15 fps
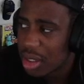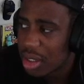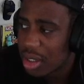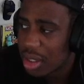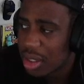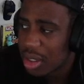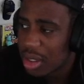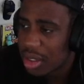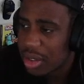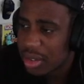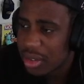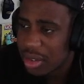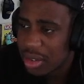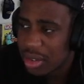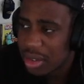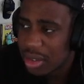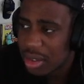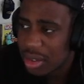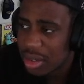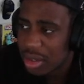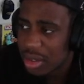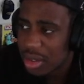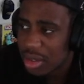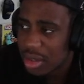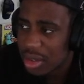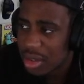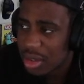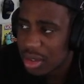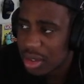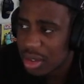
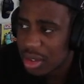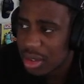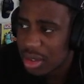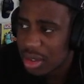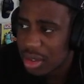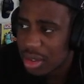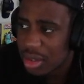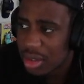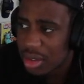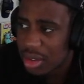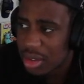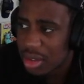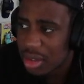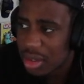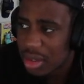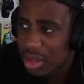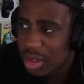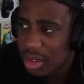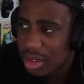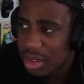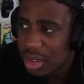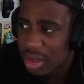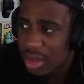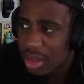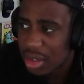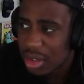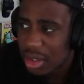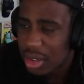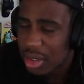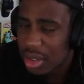
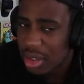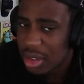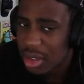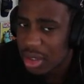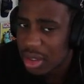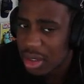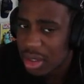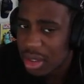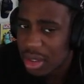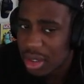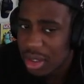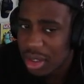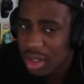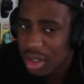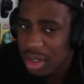No words are spoken by the person on screen.